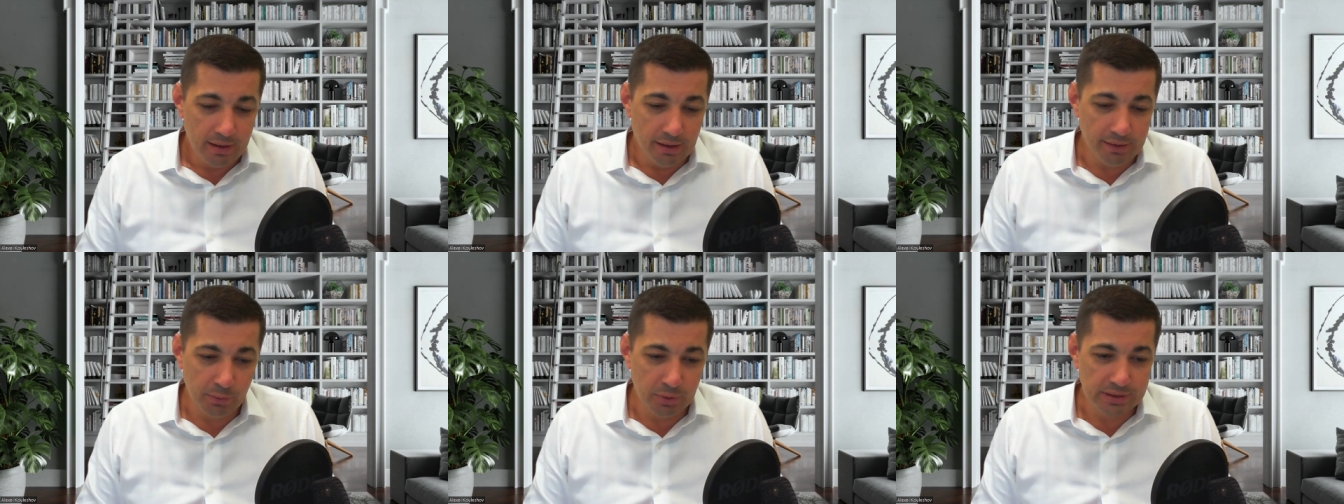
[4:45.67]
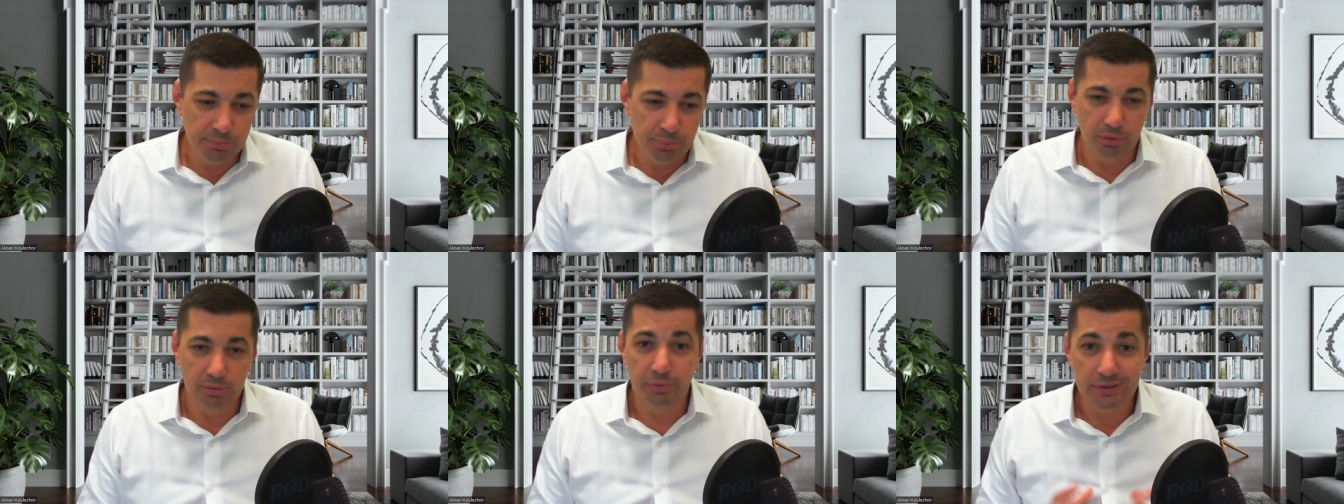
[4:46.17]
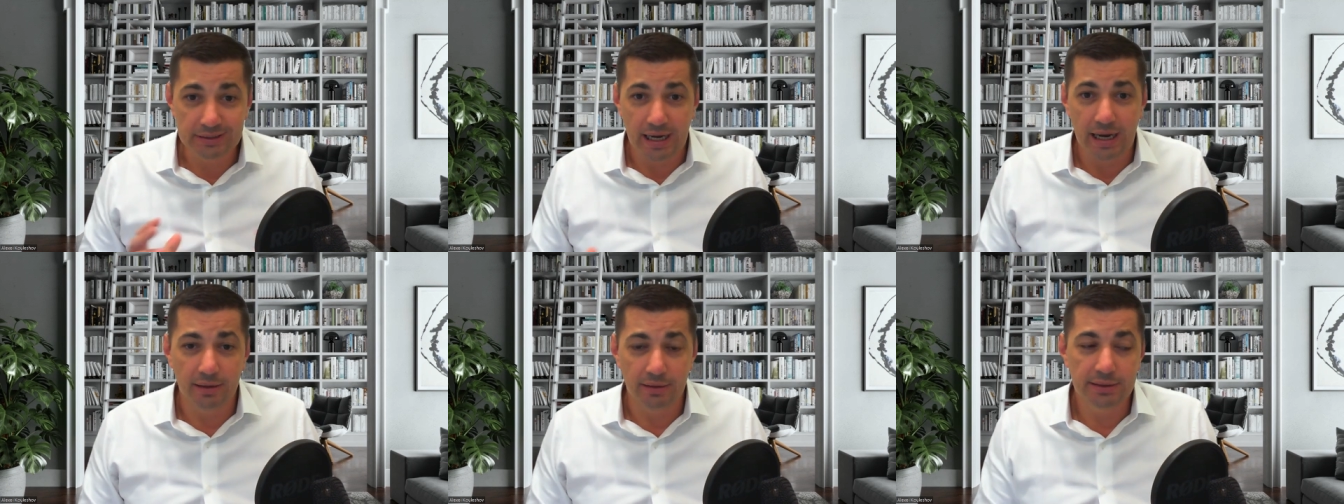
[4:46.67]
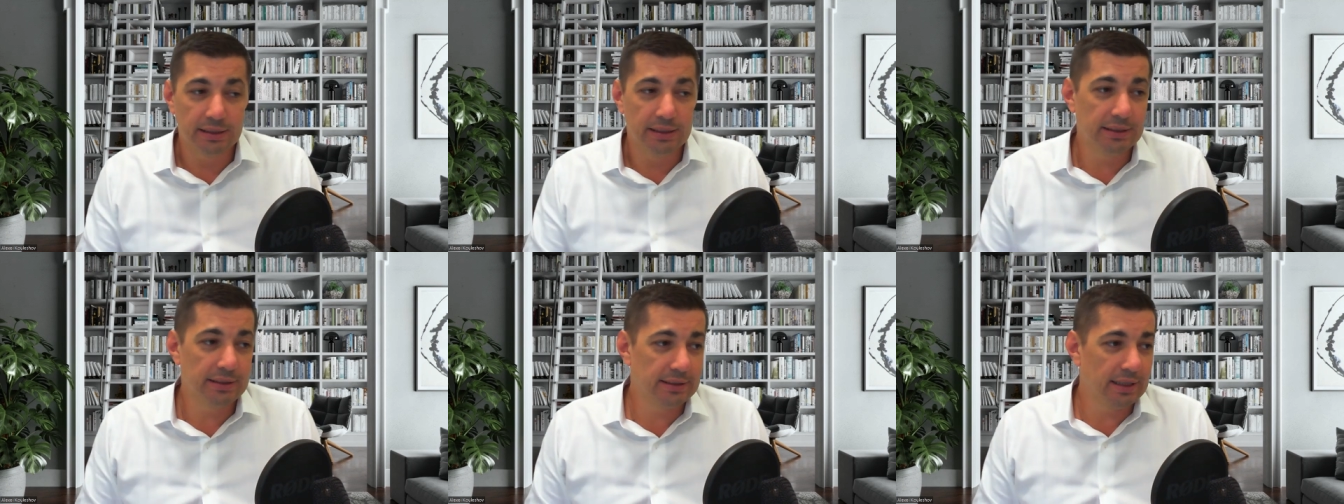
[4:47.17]
I think what's important for sales
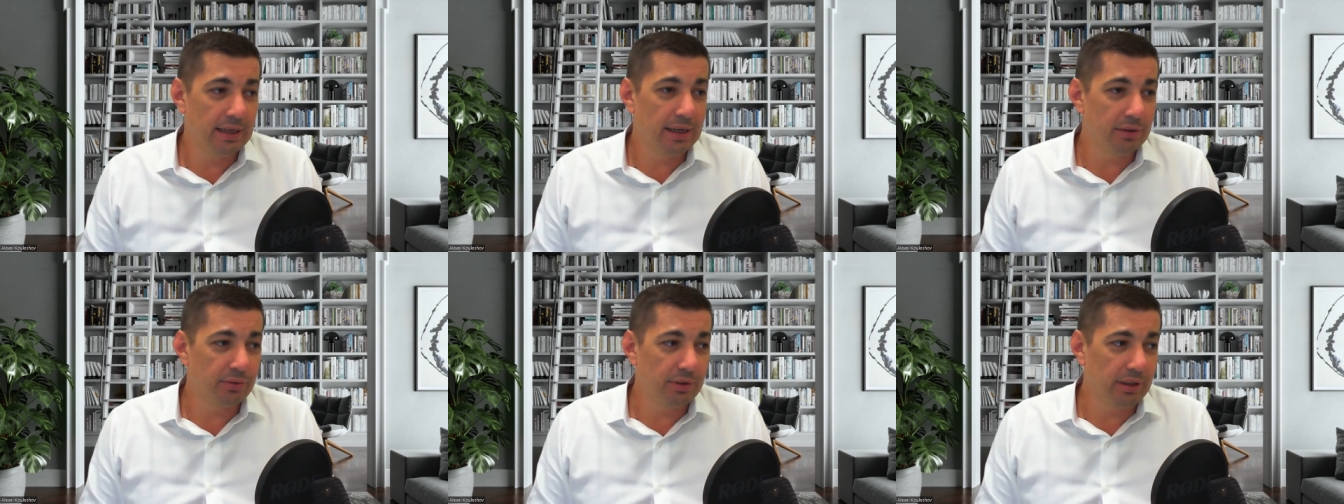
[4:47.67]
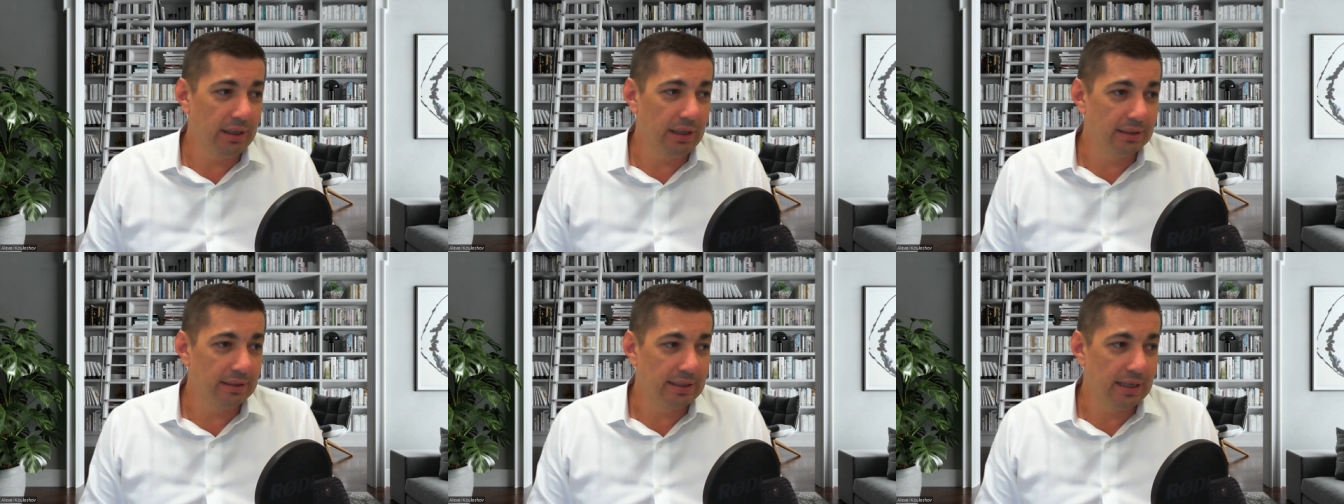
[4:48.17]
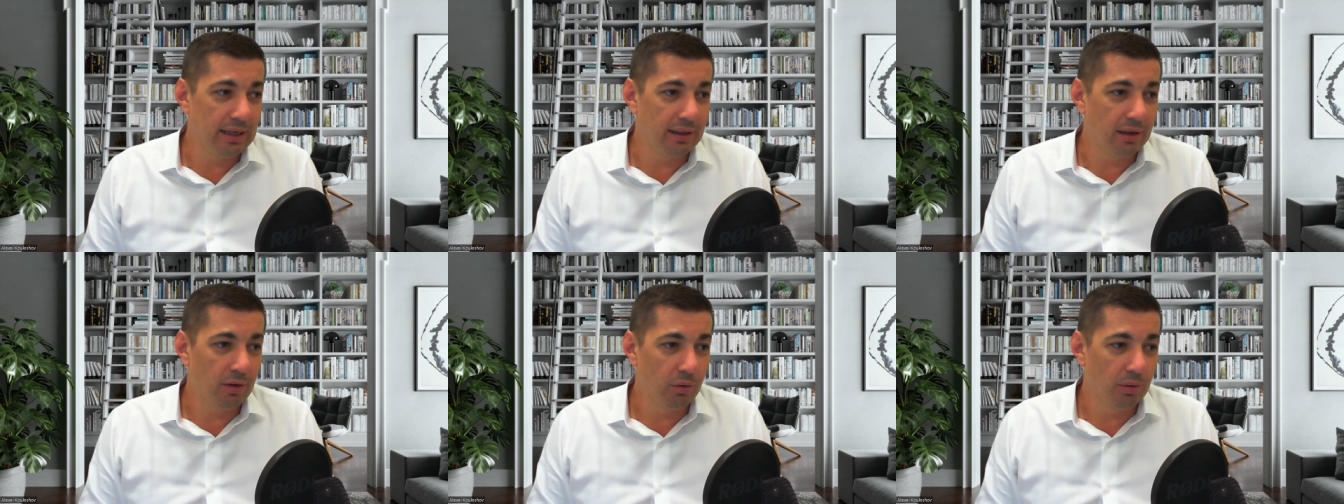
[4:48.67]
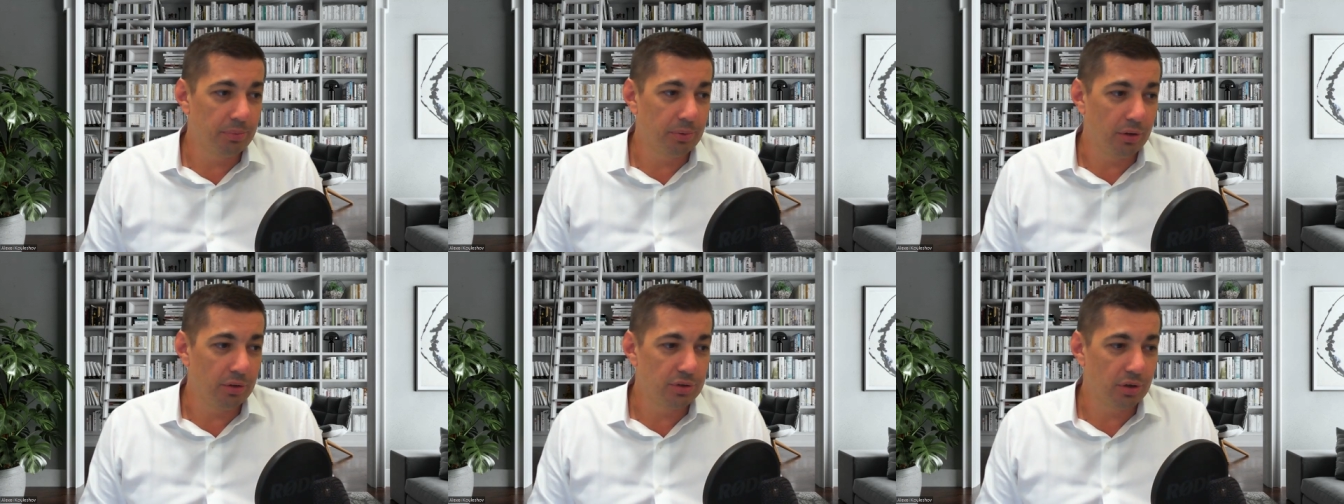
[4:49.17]
is really understanding the whole
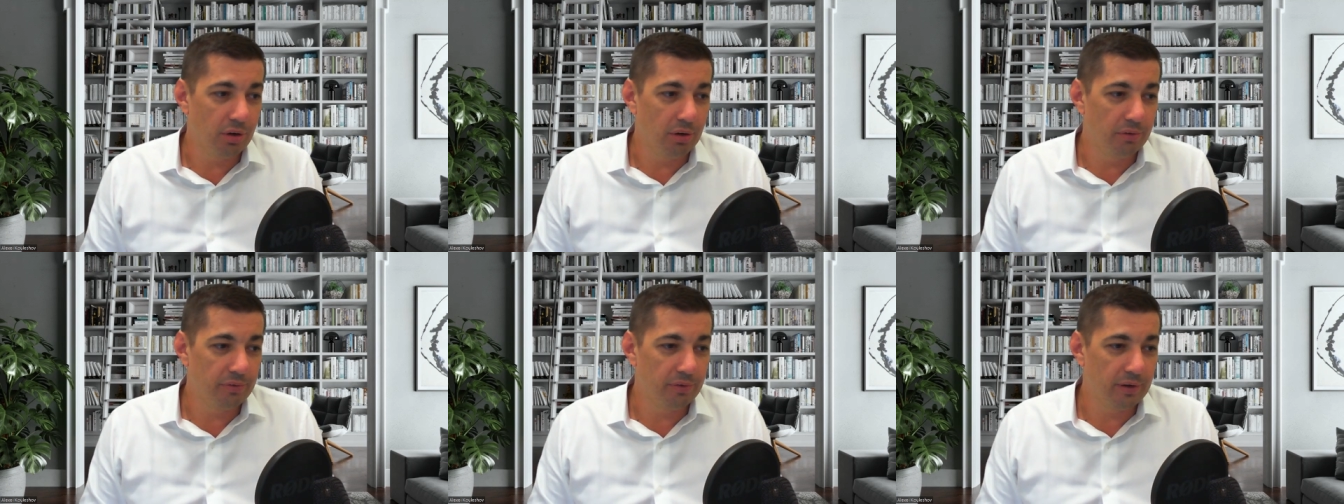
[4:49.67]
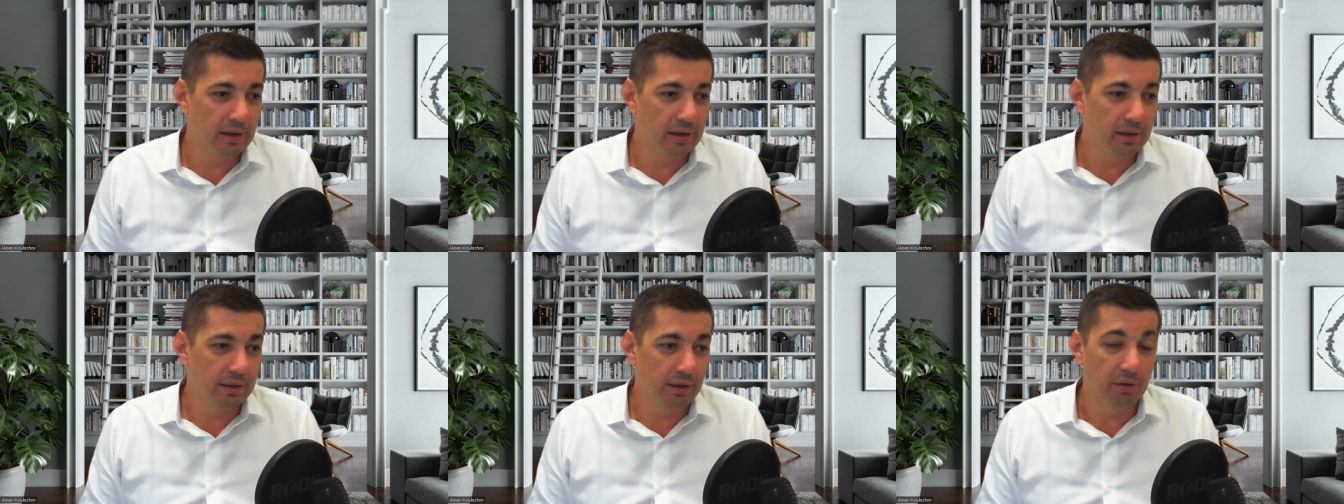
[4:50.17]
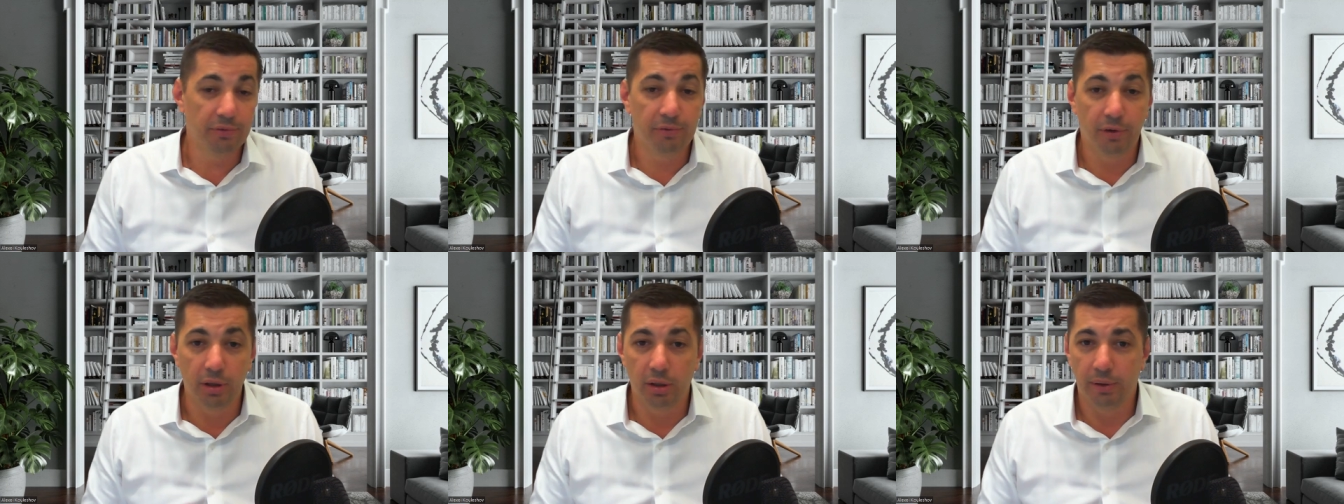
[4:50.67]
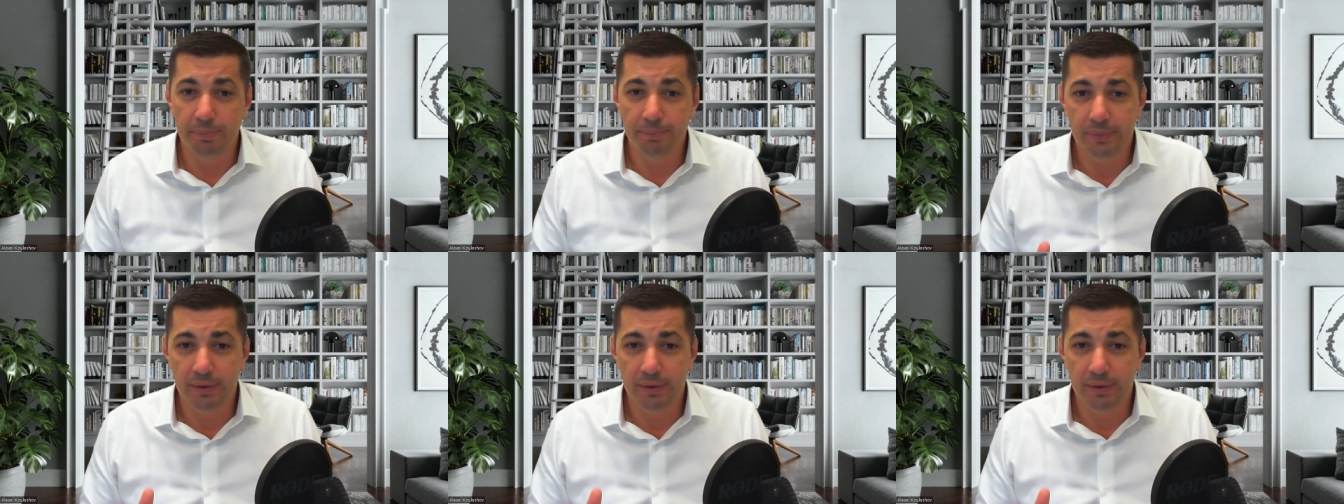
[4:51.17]
approach of, follow-up.